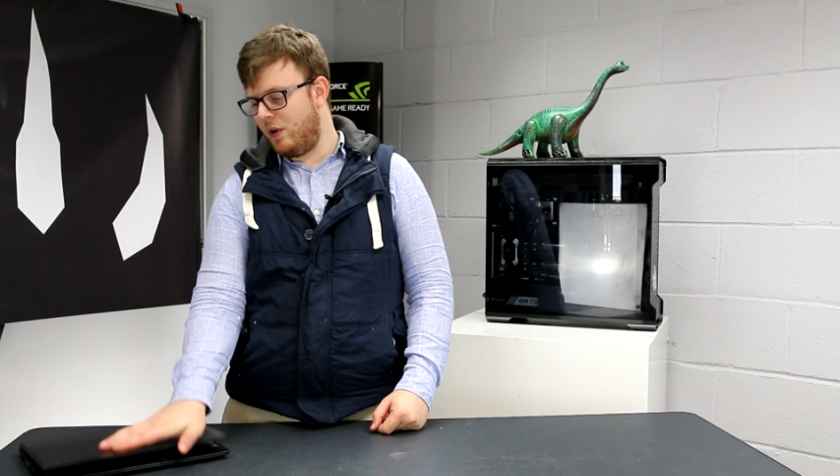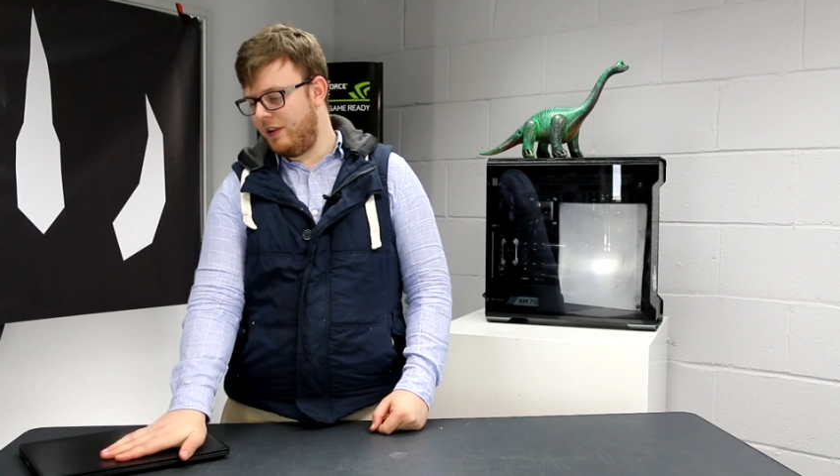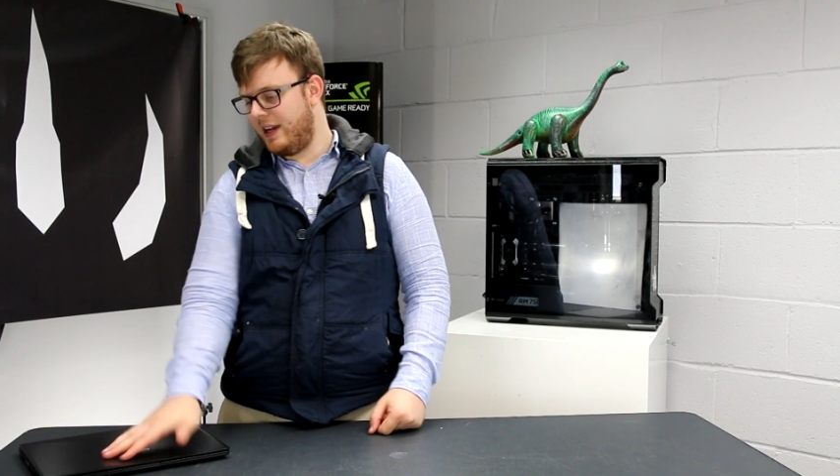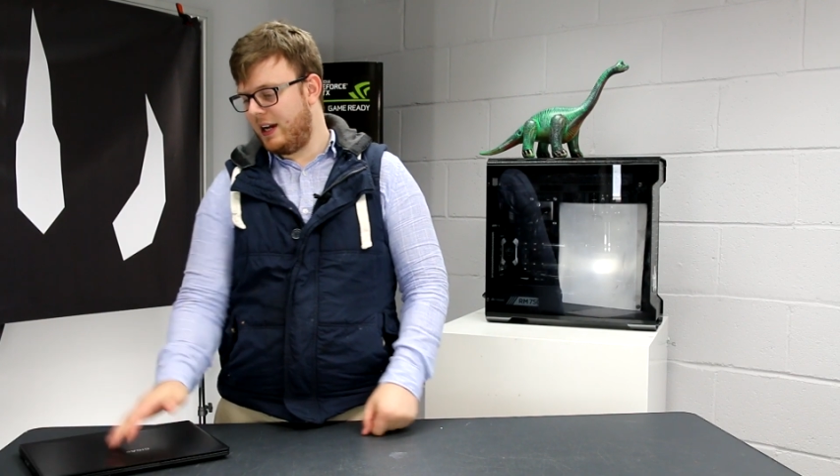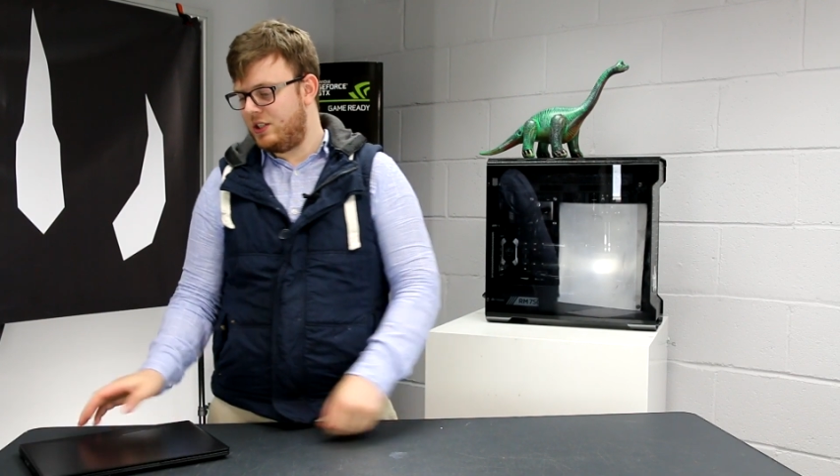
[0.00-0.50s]
One
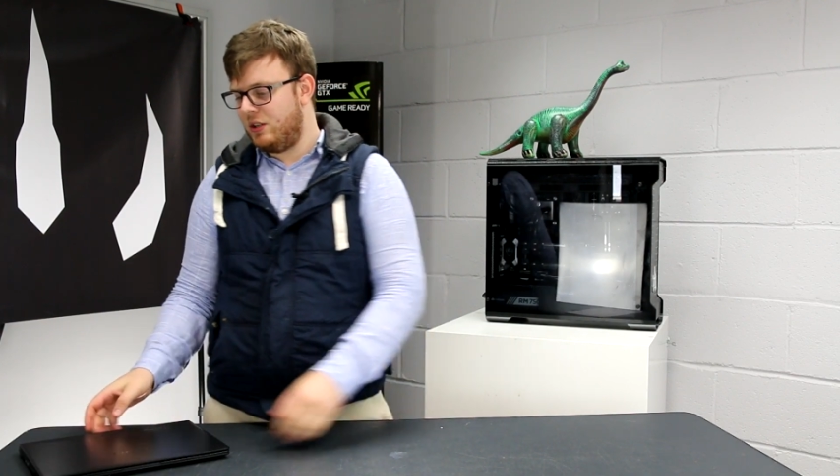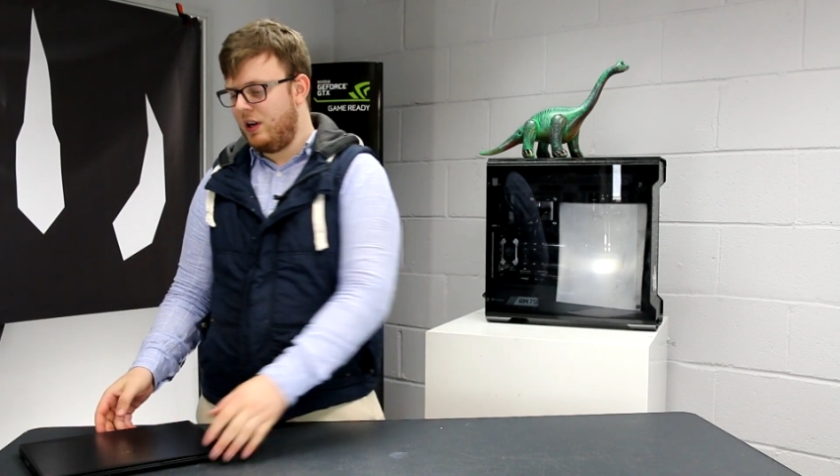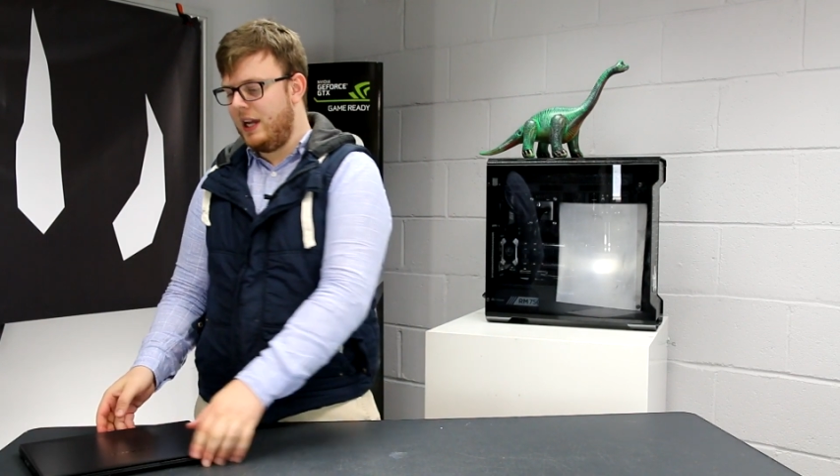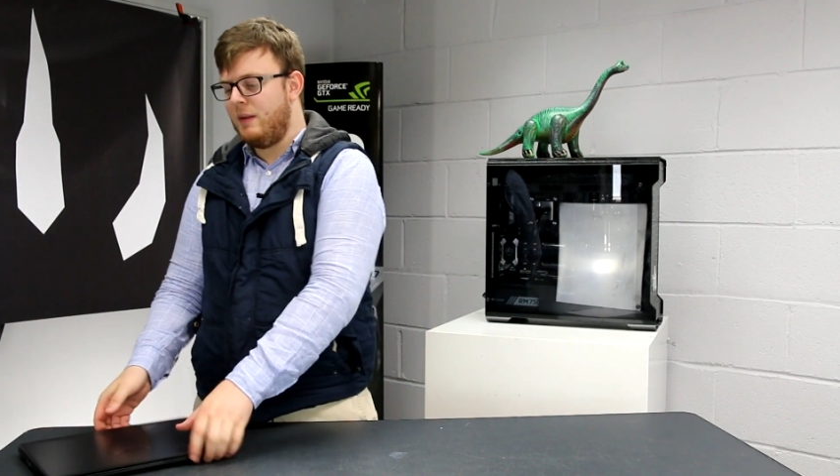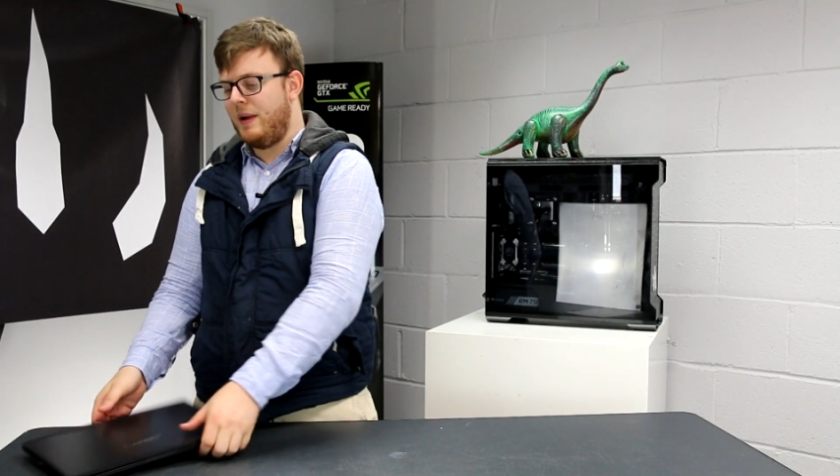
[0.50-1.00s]
thing I do
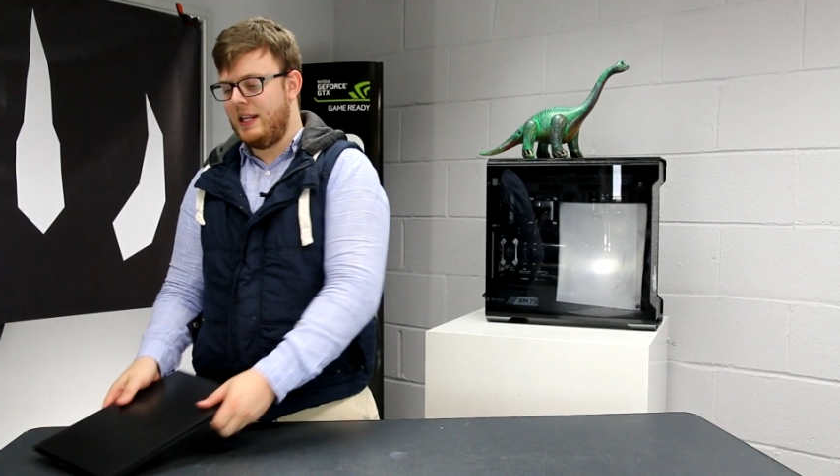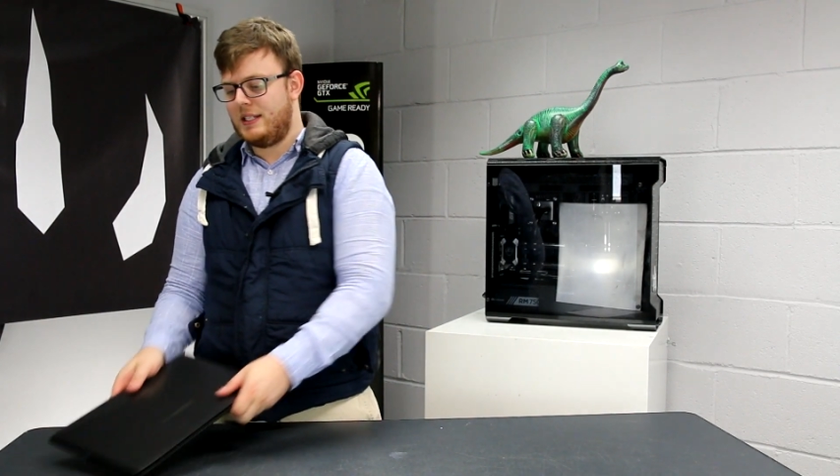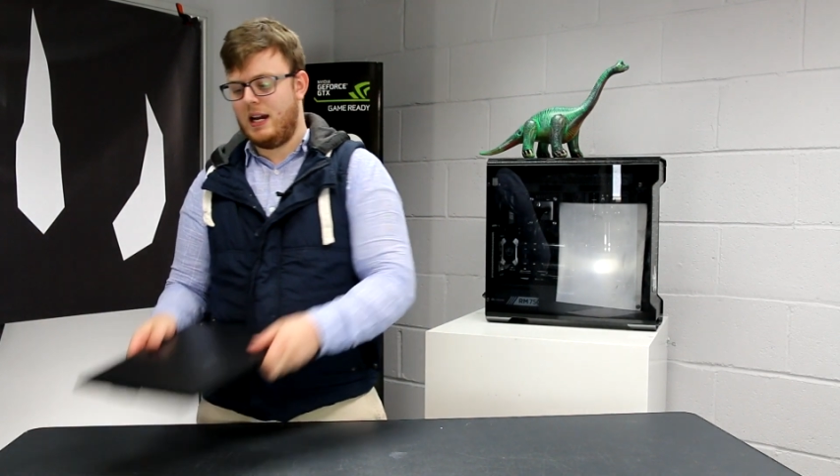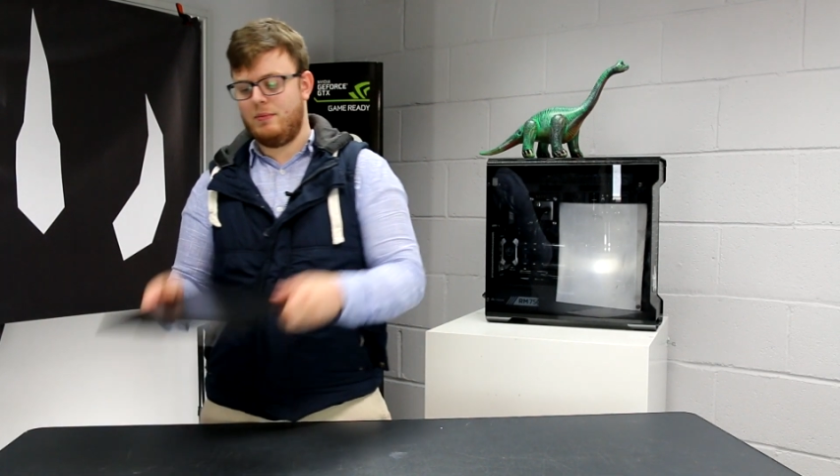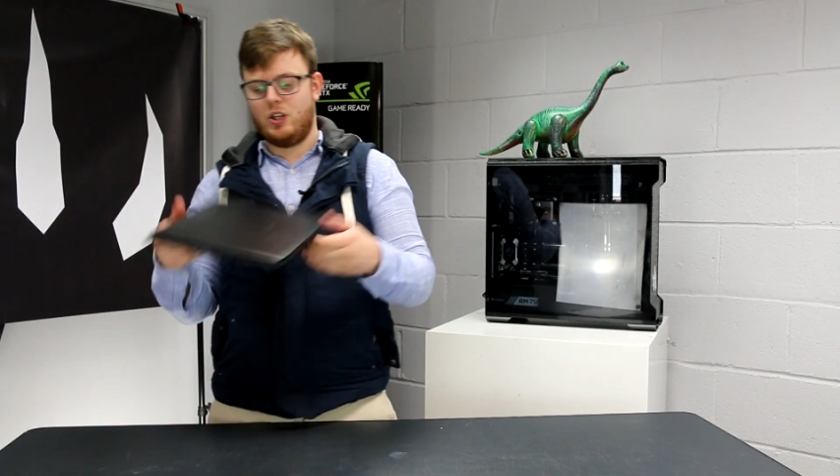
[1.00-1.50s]
like about
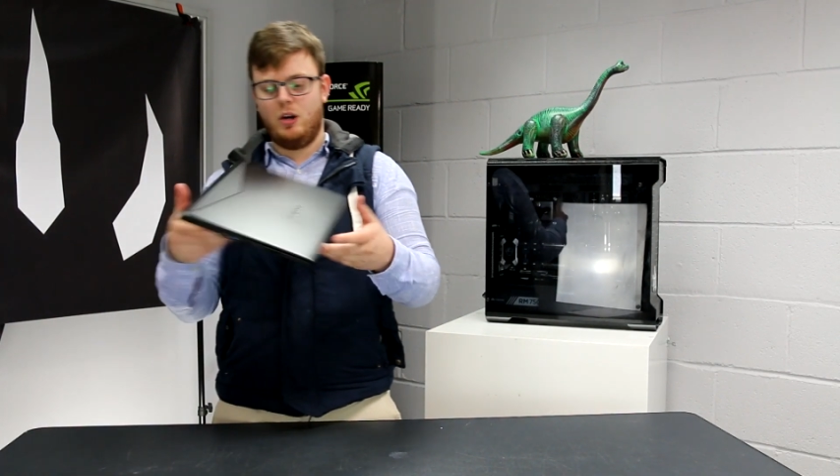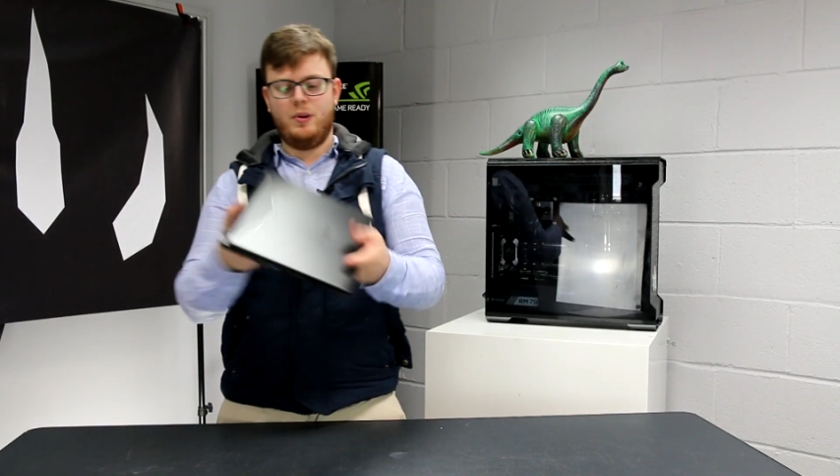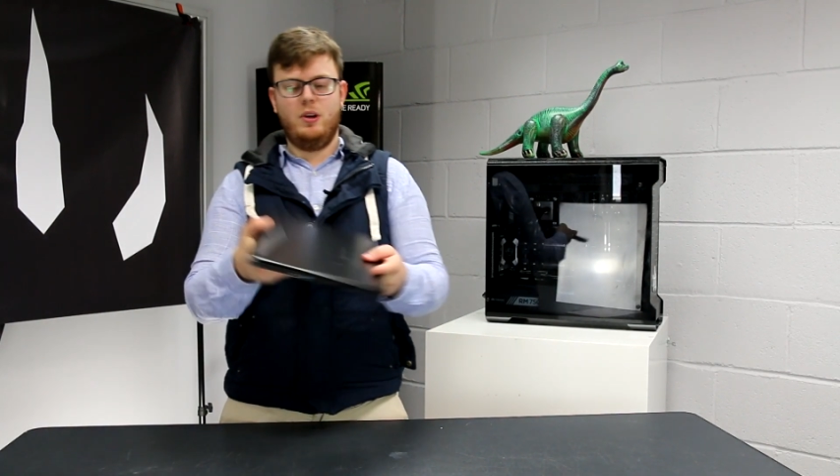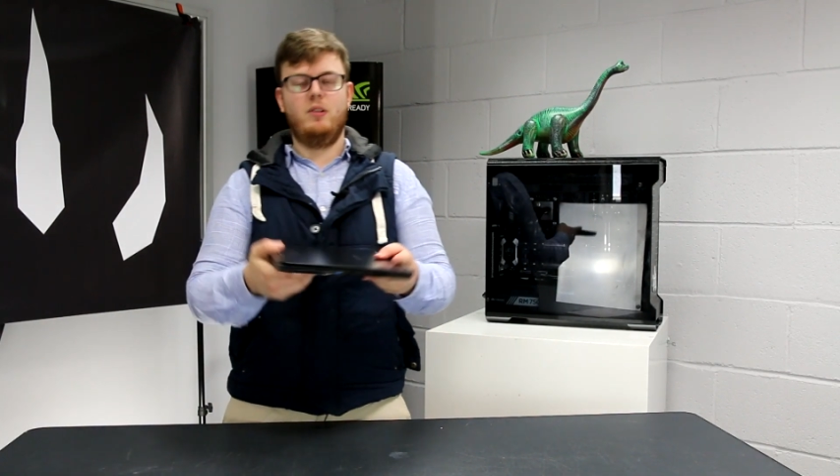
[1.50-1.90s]
this laptop,